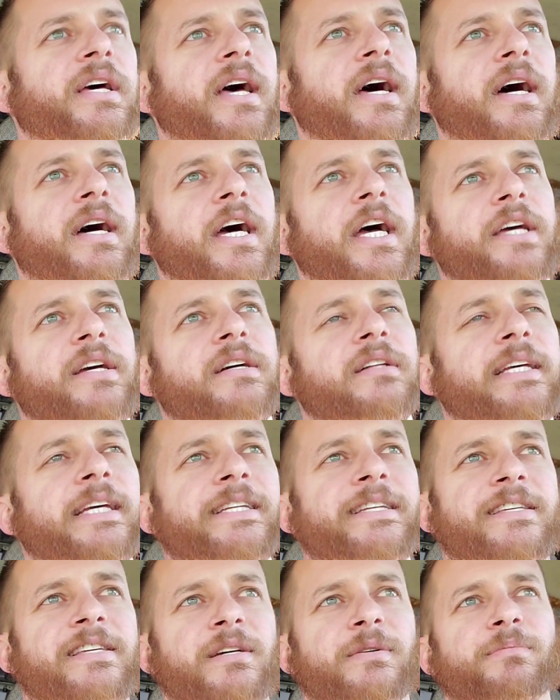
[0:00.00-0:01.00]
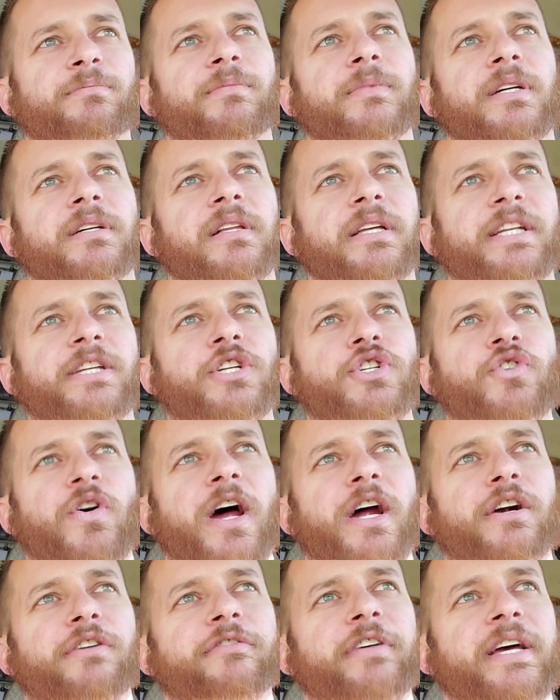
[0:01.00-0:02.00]
I cleaned a
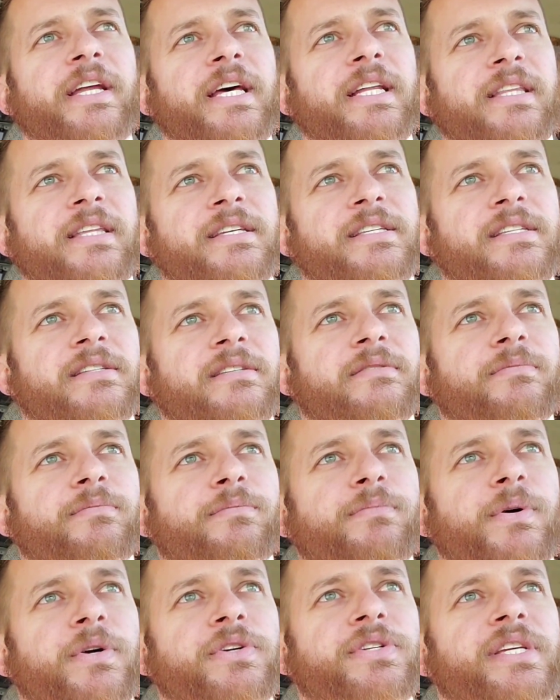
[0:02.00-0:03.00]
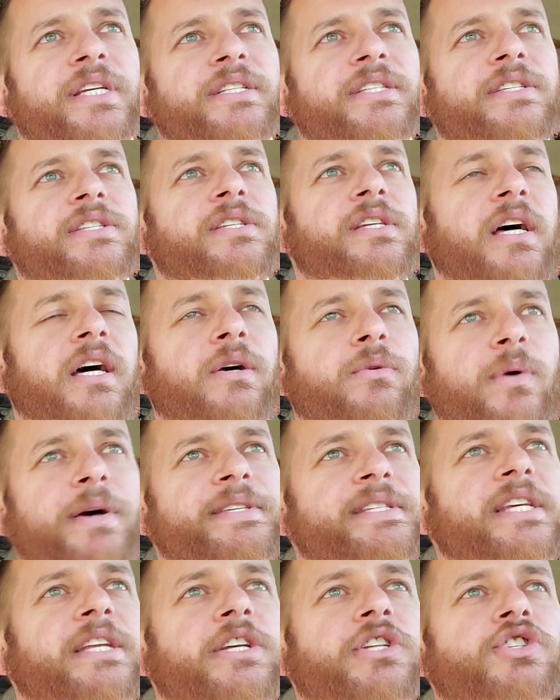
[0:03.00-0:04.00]
dryer vent at this person's
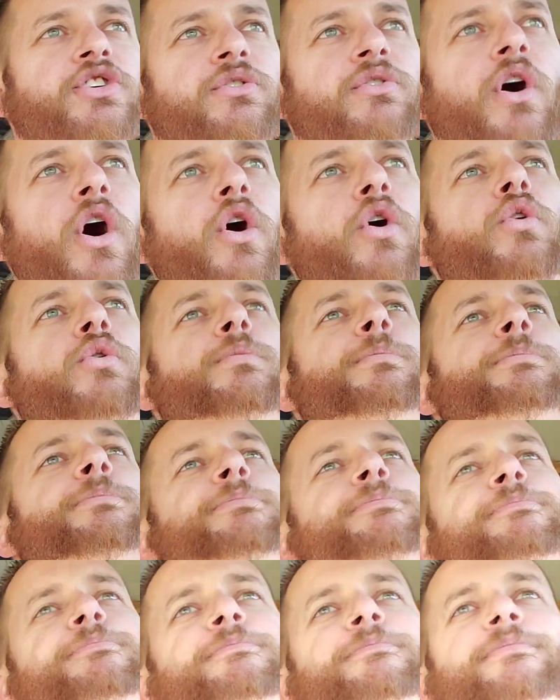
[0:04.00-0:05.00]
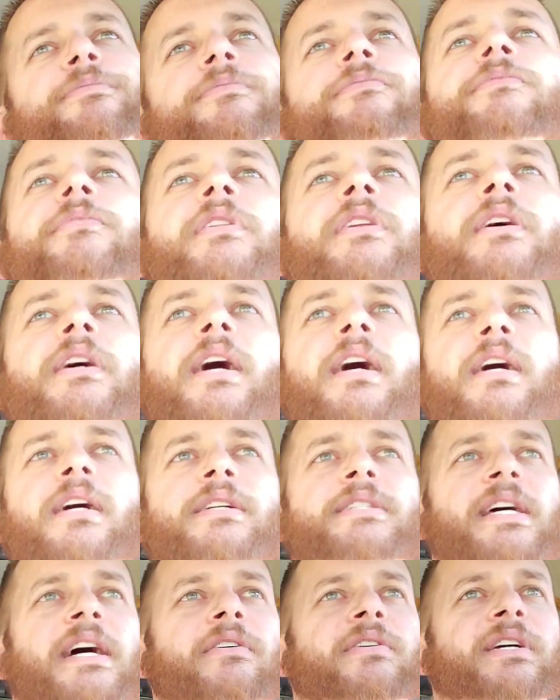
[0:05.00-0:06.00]
residential home
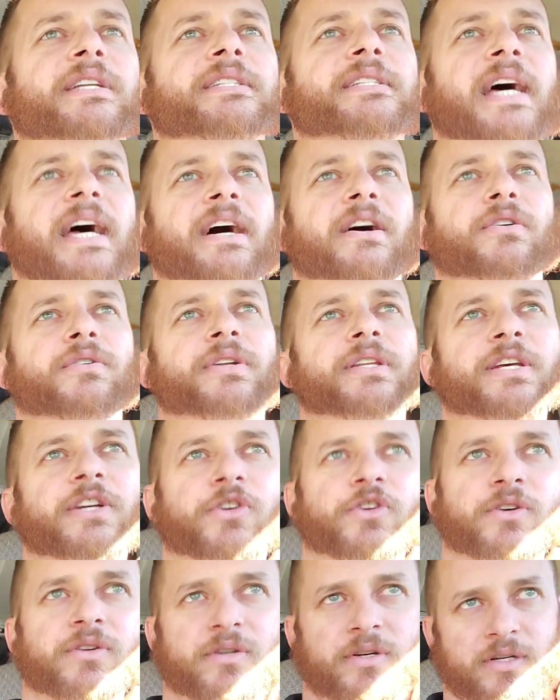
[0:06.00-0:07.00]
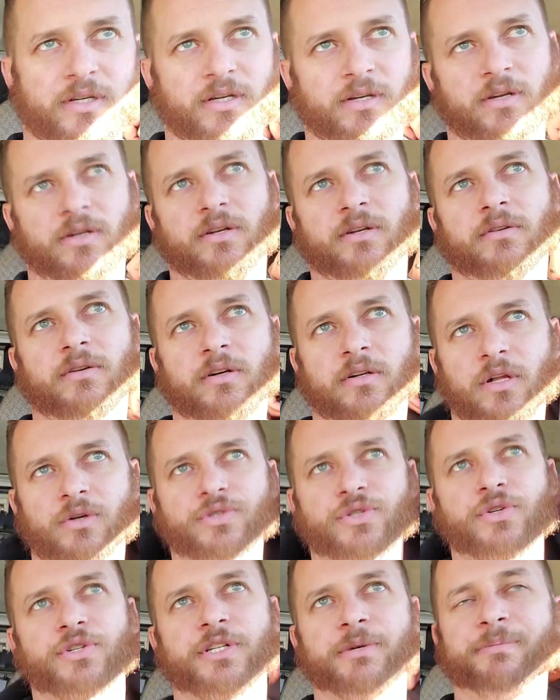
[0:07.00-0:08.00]
down in town,
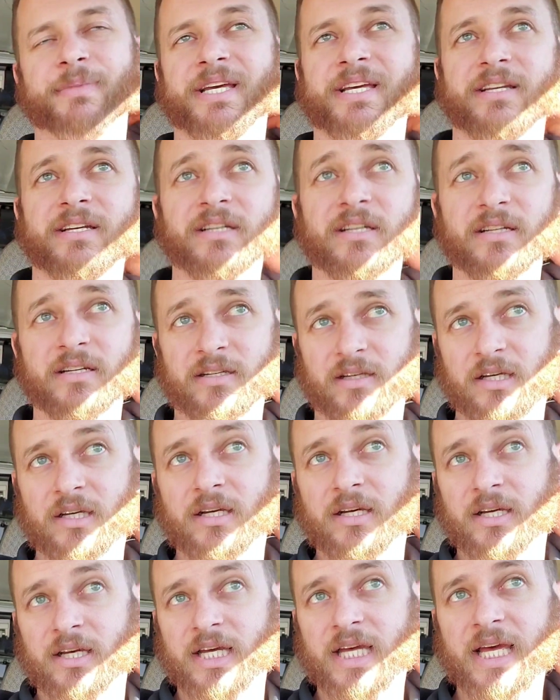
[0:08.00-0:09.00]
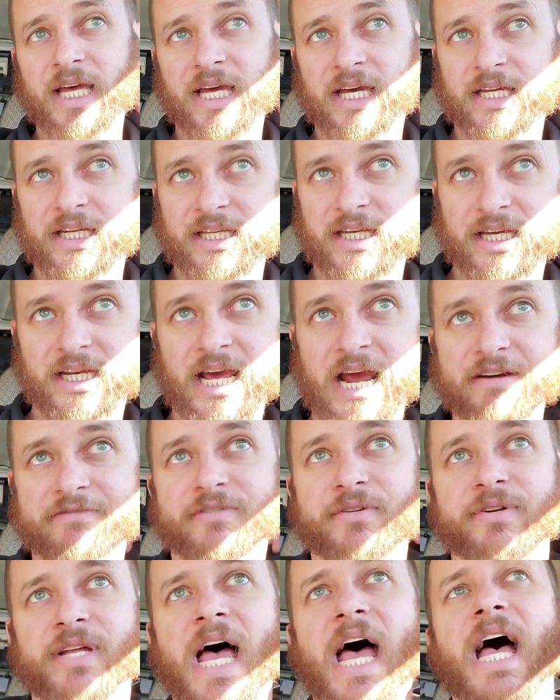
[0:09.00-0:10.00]
closer to me, and then
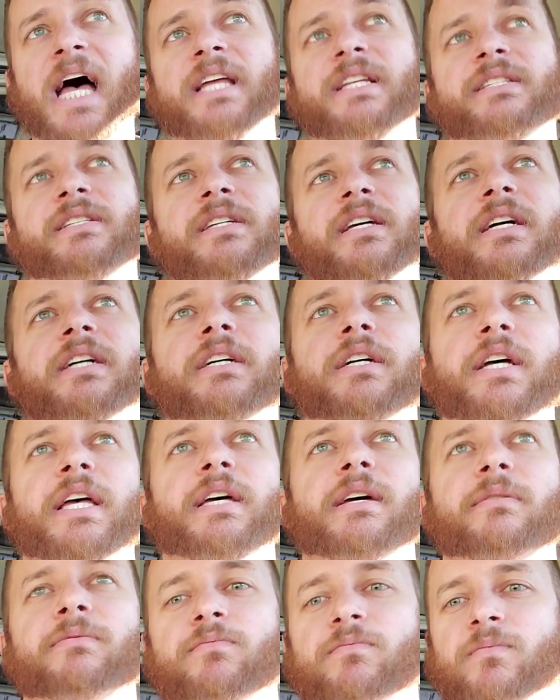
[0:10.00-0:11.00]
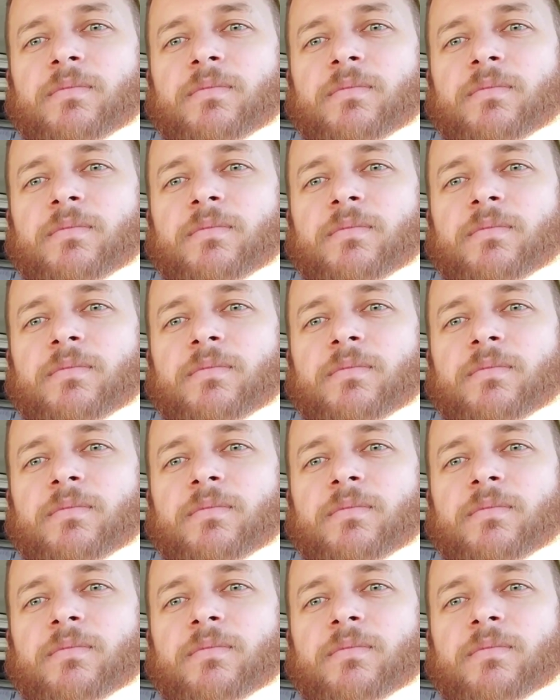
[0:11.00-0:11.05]
after that it